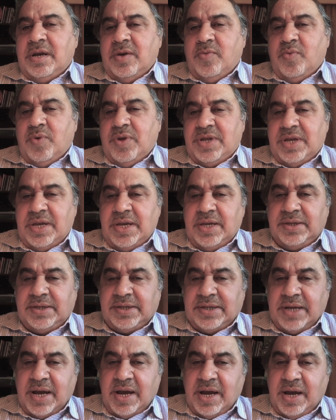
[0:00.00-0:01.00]
with the
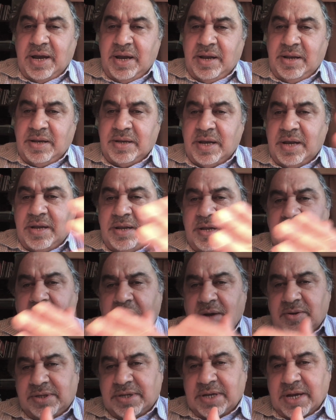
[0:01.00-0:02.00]
inside and the
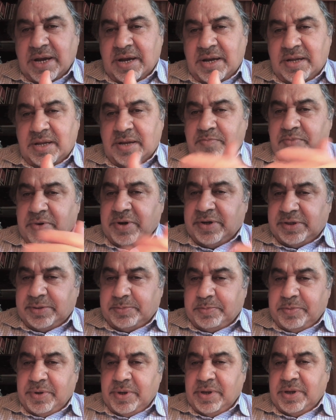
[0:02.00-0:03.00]
outside, the
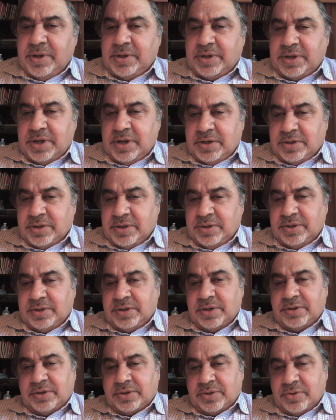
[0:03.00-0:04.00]
principal and the teachers
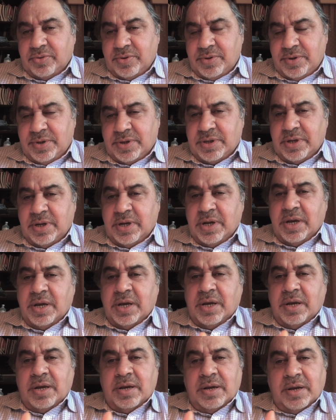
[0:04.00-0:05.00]
and the students,
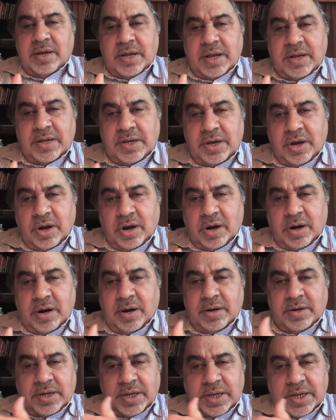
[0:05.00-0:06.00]
and then the
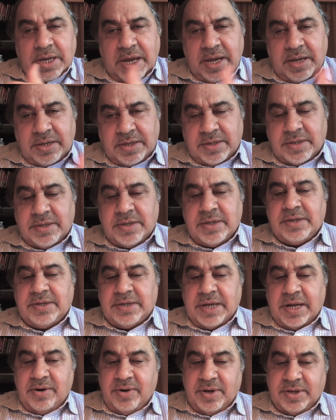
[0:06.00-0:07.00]
yard, the gates,
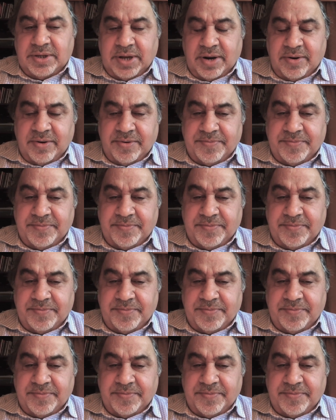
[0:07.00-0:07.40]
etc., etc.